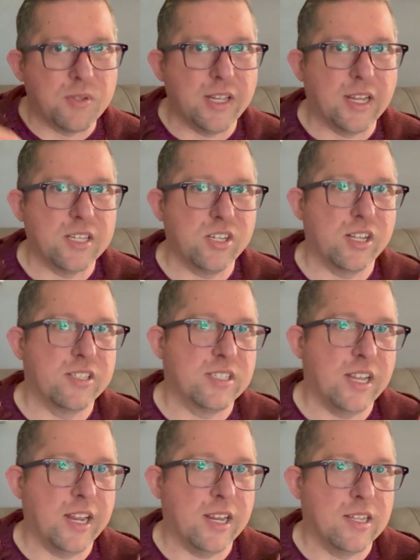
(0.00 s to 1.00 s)
I guess you could
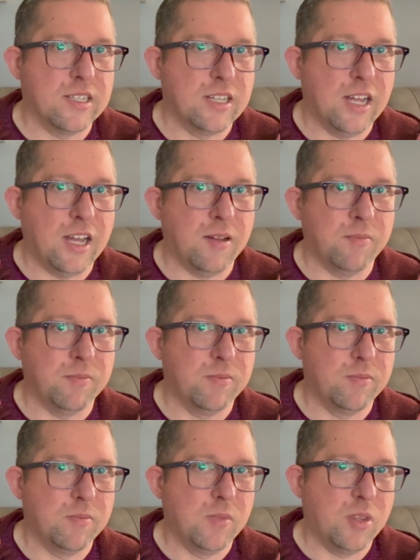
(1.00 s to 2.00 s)
say.
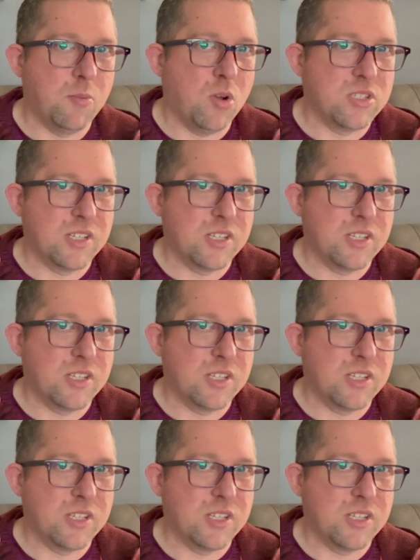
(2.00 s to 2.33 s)
The most